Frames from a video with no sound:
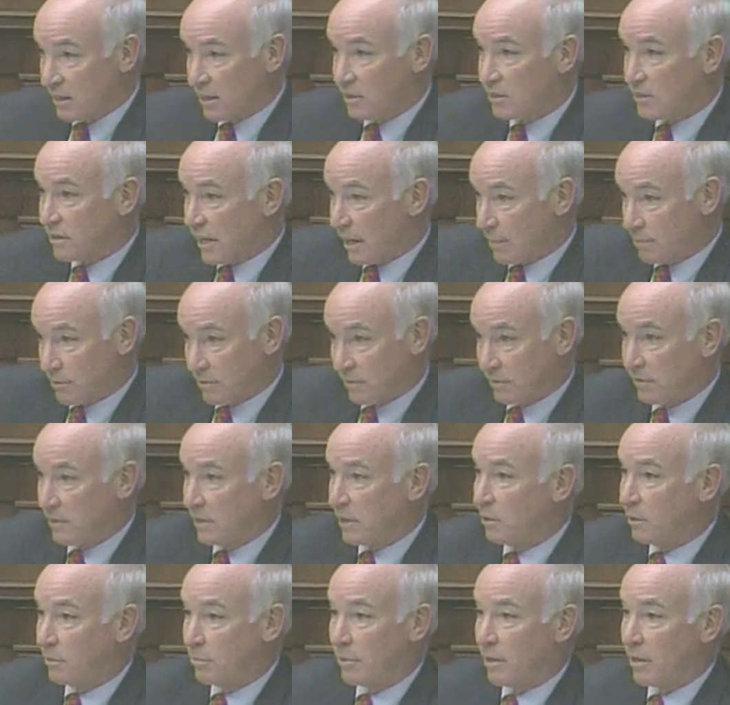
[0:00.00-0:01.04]
these types of
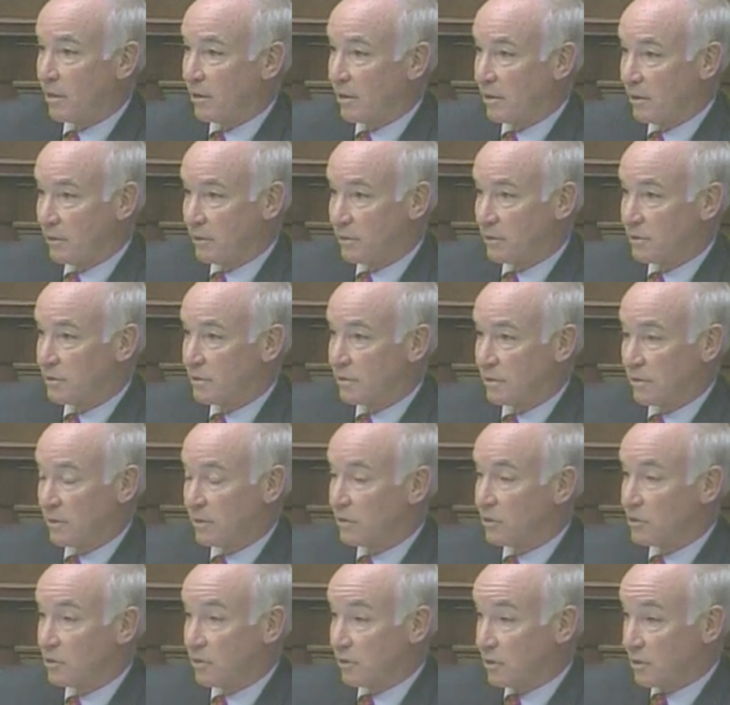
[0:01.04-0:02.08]
legal barriers
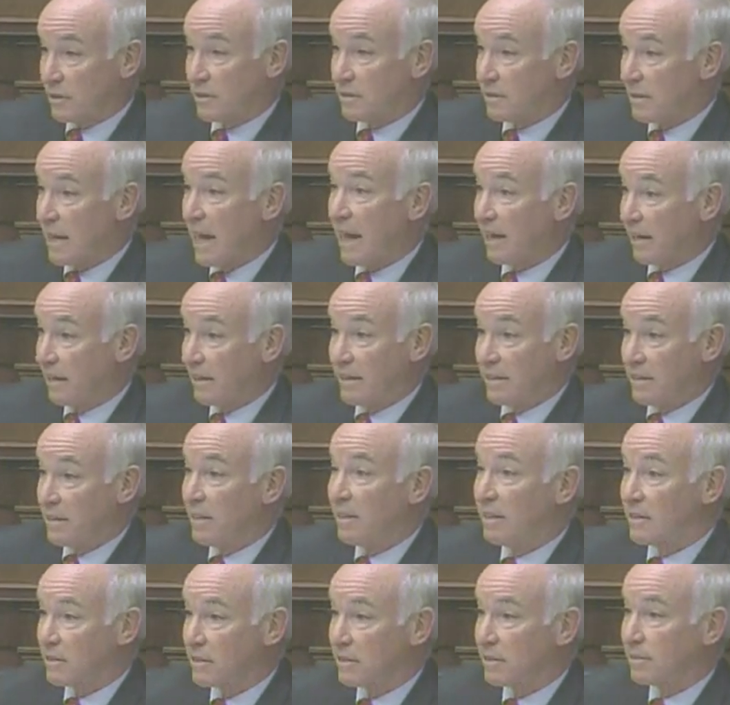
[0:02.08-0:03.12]
should just not
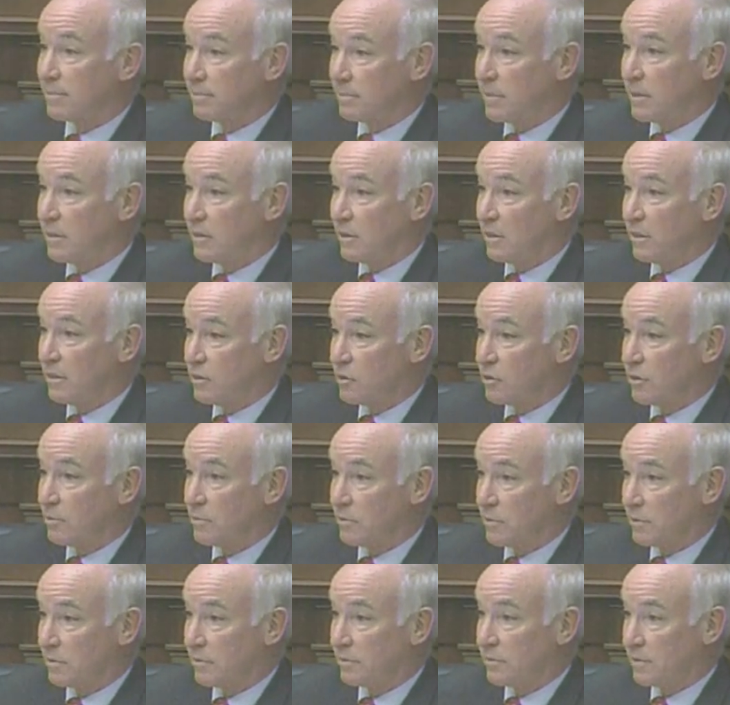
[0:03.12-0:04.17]
exist in
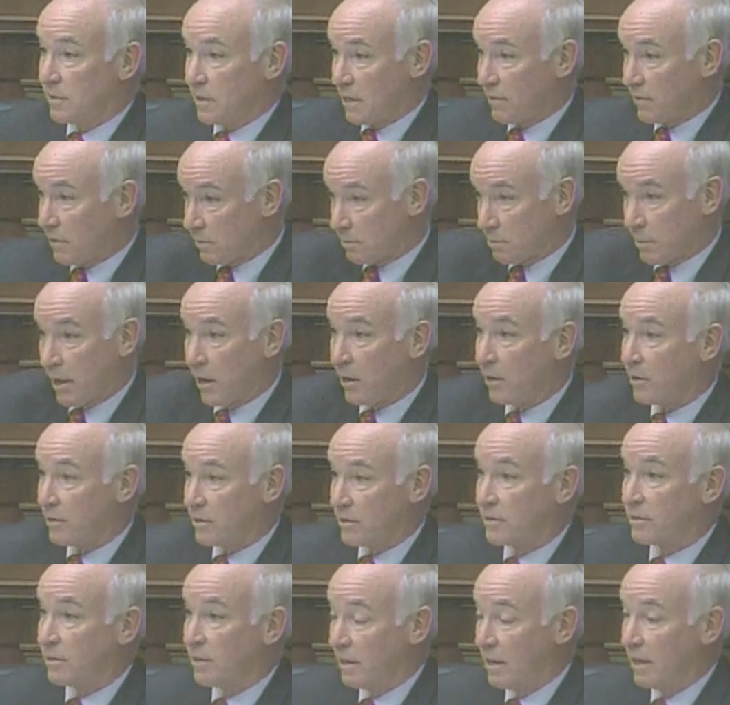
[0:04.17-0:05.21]
terms of giving
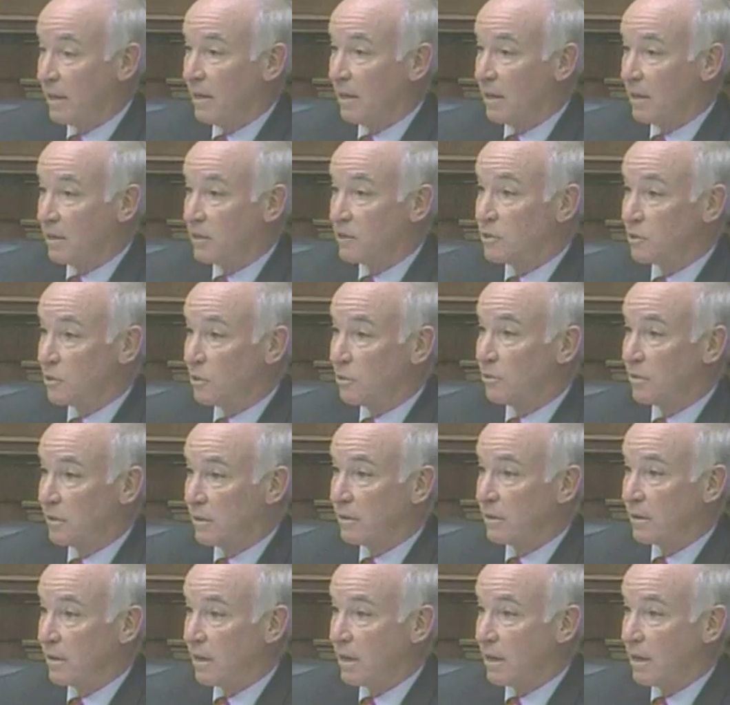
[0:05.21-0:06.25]
parents and
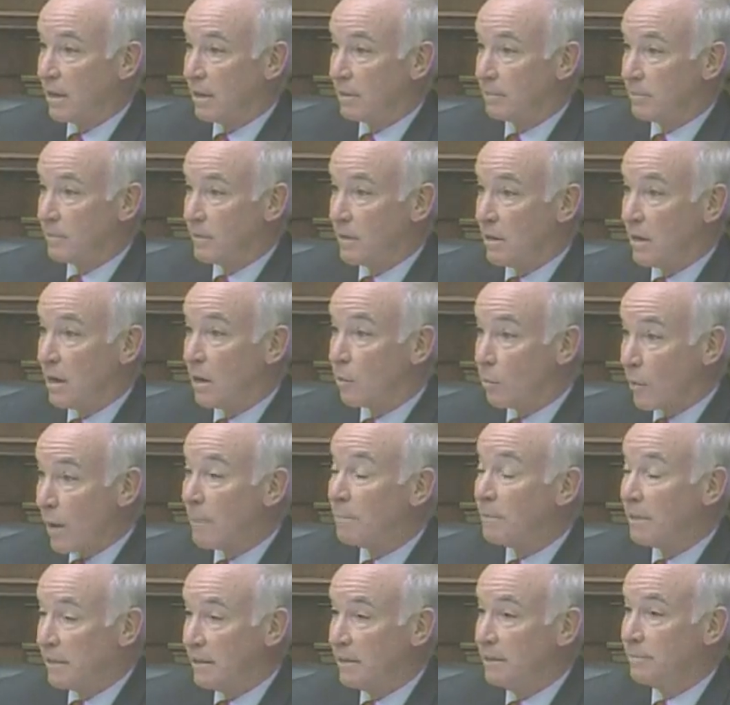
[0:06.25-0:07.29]
children a
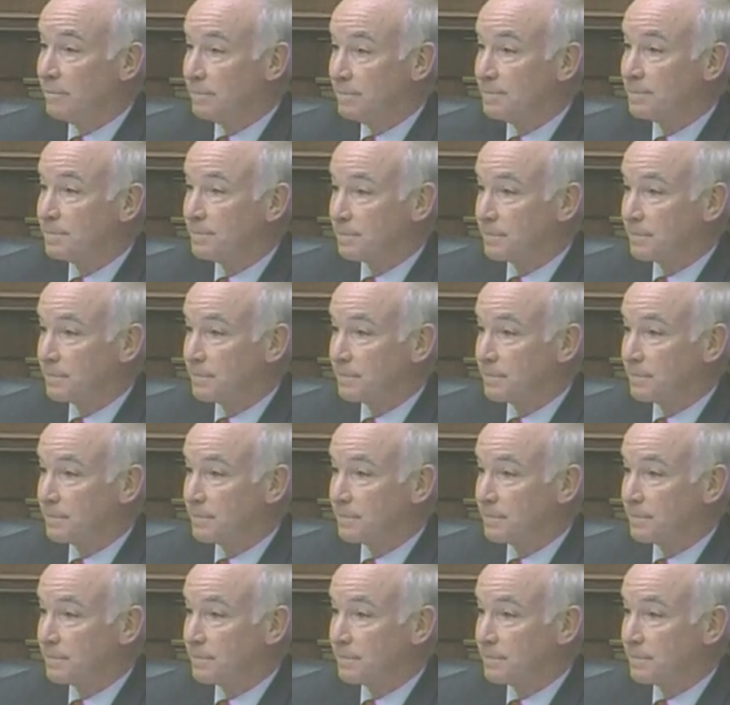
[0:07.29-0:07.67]
remedy.